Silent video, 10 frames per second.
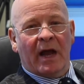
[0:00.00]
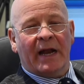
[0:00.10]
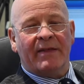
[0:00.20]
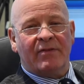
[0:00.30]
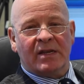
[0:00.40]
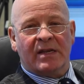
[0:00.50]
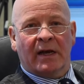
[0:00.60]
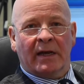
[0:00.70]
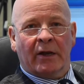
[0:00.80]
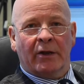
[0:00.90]
And if there's a
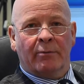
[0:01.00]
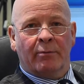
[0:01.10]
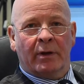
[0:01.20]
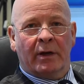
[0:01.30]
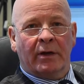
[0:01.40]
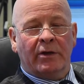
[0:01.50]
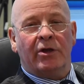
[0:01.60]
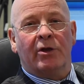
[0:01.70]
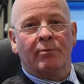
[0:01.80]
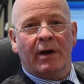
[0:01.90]
title number,
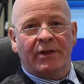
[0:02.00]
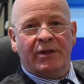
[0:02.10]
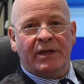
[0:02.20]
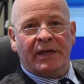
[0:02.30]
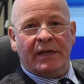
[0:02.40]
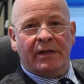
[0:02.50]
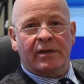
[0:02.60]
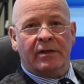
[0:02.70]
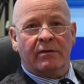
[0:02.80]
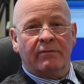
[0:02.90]
you can buy the deeds
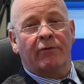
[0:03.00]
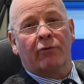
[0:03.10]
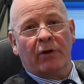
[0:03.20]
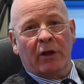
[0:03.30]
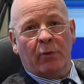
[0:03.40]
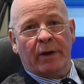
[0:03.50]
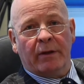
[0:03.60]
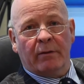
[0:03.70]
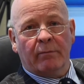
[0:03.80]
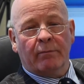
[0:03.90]
for £3.
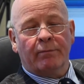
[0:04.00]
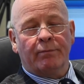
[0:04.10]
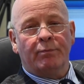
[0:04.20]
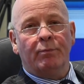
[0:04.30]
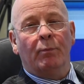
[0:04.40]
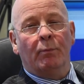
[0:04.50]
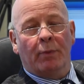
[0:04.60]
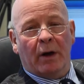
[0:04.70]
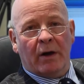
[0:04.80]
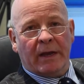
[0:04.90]

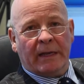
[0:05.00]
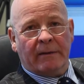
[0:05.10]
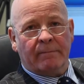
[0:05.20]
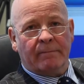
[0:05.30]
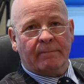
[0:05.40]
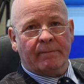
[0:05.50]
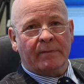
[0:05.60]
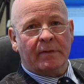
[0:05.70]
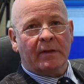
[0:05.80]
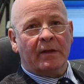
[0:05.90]
Bargain.
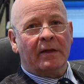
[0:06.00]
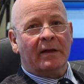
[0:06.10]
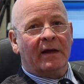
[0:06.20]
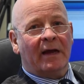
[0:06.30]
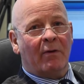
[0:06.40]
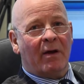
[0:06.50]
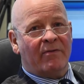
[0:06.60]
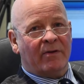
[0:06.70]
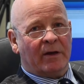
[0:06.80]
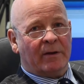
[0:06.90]

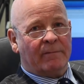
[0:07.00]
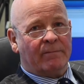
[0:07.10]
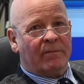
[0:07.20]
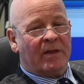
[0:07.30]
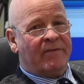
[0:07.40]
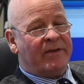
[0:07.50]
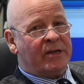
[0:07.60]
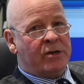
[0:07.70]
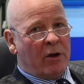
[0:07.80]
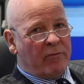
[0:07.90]
However, if it's
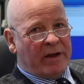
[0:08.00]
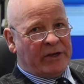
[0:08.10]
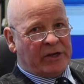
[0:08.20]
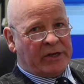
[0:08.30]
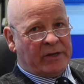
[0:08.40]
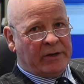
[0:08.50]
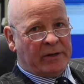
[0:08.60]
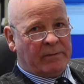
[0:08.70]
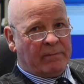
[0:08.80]
not registered